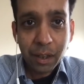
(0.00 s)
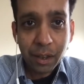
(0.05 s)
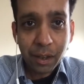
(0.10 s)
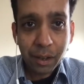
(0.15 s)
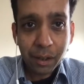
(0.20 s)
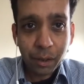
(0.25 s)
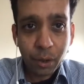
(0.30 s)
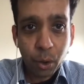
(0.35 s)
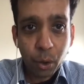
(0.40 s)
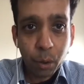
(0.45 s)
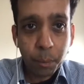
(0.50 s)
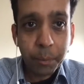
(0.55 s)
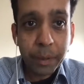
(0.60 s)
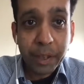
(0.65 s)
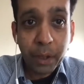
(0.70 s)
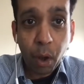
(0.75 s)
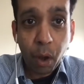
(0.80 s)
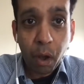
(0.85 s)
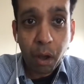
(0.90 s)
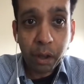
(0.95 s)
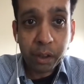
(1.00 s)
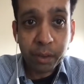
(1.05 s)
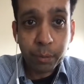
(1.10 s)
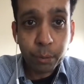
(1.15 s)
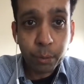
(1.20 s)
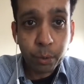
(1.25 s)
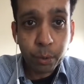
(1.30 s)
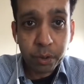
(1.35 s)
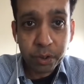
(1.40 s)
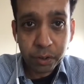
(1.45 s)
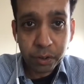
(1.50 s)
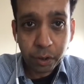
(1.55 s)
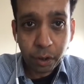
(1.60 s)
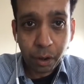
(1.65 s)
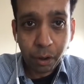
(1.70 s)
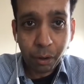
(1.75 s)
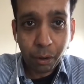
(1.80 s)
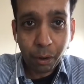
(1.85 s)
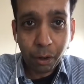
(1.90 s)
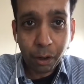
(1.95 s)
go beyond Moore's
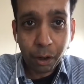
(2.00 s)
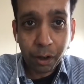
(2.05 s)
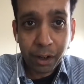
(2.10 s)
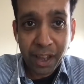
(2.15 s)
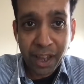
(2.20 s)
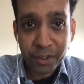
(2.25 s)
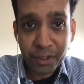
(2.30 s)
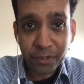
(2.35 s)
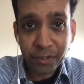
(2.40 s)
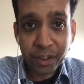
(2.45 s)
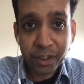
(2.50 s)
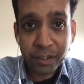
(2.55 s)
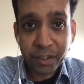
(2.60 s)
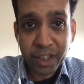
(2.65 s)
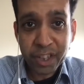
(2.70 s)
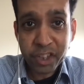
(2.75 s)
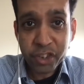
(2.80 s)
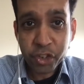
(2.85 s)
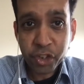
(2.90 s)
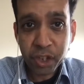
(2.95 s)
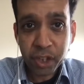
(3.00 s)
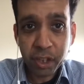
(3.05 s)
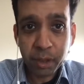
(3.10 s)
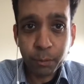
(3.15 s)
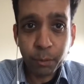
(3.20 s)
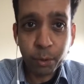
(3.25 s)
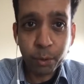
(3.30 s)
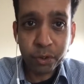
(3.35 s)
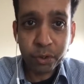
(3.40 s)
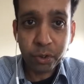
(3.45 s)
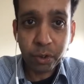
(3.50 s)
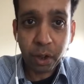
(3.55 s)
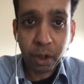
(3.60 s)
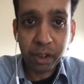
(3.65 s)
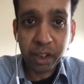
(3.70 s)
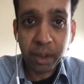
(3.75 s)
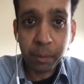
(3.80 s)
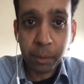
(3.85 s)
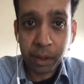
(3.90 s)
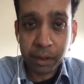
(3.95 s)
law, or as we reach Moore's law
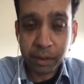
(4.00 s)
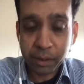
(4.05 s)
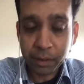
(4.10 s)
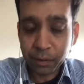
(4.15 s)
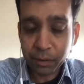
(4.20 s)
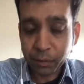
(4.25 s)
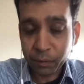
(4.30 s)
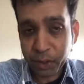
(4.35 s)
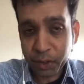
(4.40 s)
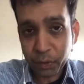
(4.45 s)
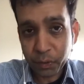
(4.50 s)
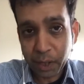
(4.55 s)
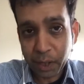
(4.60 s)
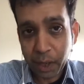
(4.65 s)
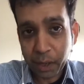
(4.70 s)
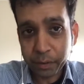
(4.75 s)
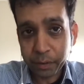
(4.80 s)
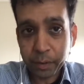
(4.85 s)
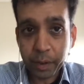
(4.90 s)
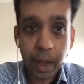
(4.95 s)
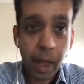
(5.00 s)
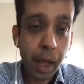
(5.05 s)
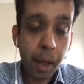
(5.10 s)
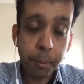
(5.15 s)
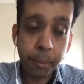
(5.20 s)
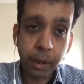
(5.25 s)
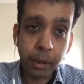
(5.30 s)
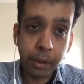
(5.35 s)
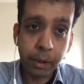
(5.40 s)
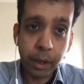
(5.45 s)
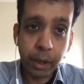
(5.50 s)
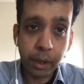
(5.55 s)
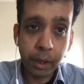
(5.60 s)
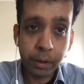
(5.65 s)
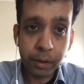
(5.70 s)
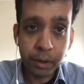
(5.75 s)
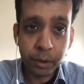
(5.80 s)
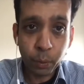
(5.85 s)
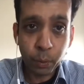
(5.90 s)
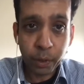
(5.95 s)
limit, which will actually happen
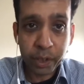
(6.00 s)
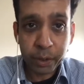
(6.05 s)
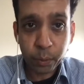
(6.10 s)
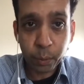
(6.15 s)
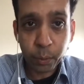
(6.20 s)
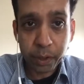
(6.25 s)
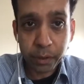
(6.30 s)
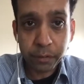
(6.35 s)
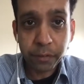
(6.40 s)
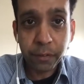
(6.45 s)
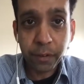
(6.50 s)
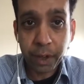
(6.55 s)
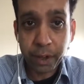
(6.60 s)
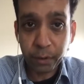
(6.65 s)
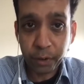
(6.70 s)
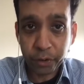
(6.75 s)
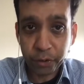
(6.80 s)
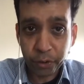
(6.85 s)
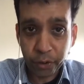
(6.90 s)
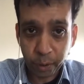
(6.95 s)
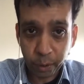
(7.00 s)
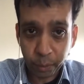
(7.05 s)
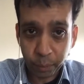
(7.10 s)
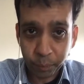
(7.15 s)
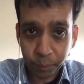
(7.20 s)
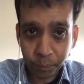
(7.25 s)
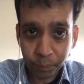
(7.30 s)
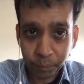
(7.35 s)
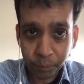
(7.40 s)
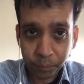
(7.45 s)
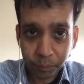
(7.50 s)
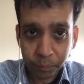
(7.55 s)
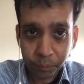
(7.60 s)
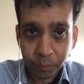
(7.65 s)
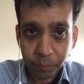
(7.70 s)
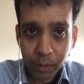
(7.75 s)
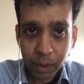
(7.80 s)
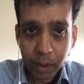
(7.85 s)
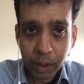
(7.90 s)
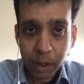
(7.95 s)
in 2025 or so.
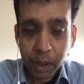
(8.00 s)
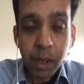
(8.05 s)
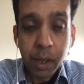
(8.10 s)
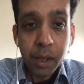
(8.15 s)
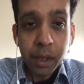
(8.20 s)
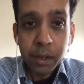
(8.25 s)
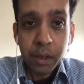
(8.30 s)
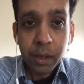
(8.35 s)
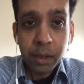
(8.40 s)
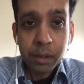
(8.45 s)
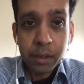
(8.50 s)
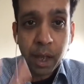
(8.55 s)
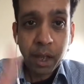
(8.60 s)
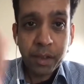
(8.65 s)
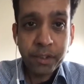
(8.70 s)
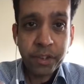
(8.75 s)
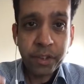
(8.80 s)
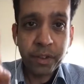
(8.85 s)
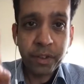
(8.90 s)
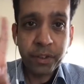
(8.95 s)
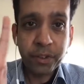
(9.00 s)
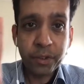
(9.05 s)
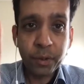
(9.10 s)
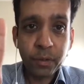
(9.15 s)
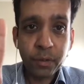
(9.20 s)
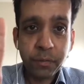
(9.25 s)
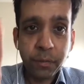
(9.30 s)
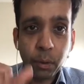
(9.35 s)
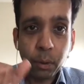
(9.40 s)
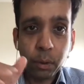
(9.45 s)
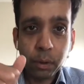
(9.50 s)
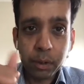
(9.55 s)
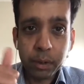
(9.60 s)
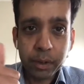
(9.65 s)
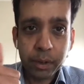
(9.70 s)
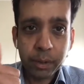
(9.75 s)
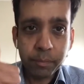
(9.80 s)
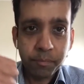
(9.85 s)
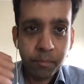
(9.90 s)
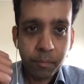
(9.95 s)
The answer is twofold.
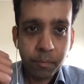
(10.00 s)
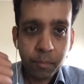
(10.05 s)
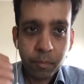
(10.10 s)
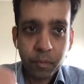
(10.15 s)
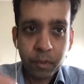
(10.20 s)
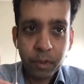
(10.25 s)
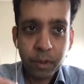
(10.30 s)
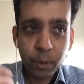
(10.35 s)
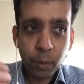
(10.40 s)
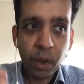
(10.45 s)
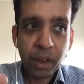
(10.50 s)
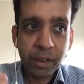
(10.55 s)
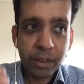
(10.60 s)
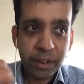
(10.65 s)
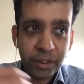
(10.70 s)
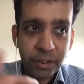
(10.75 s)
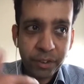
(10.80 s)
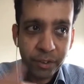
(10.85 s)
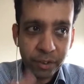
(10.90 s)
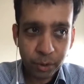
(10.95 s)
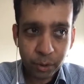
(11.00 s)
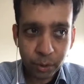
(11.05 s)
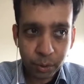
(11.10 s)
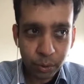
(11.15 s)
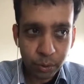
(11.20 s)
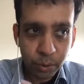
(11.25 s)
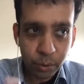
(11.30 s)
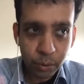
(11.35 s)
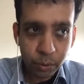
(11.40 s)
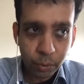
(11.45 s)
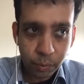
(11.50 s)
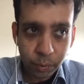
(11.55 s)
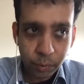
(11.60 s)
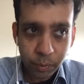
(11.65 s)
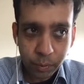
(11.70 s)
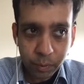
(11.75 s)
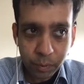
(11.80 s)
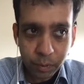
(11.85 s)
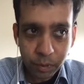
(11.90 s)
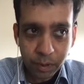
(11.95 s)
So one is to
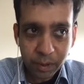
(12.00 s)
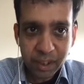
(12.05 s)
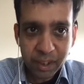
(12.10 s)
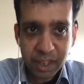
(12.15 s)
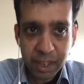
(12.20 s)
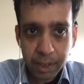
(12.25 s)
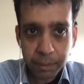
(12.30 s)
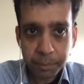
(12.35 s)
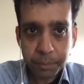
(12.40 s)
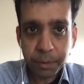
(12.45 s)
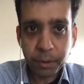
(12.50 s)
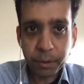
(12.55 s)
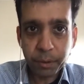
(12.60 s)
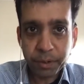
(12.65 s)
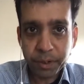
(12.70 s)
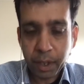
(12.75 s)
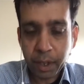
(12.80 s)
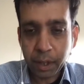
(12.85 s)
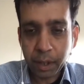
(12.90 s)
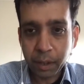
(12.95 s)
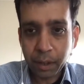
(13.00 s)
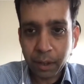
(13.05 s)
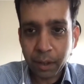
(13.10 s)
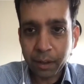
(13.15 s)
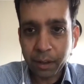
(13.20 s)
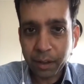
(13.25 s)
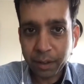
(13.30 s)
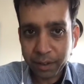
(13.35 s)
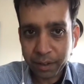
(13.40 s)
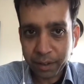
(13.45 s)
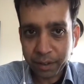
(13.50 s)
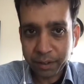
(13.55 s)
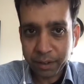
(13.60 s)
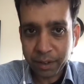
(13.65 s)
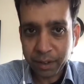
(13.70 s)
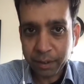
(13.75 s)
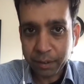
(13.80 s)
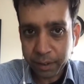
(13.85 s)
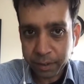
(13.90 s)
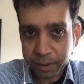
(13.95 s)
keep using our
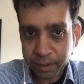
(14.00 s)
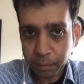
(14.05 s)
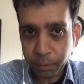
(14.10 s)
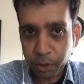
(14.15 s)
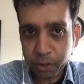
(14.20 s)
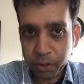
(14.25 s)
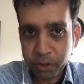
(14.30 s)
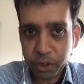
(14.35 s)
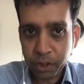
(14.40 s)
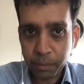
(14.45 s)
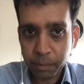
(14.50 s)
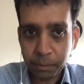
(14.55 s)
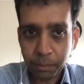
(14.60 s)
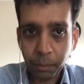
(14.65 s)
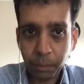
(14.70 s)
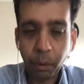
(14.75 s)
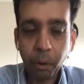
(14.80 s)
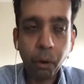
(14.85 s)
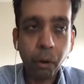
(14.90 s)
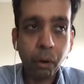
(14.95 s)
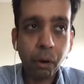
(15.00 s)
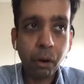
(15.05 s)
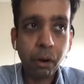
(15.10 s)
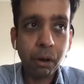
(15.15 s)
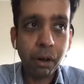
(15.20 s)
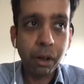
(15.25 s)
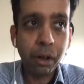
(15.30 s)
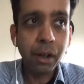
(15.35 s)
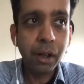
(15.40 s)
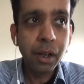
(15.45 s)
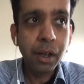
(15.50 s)
existing system on chip, or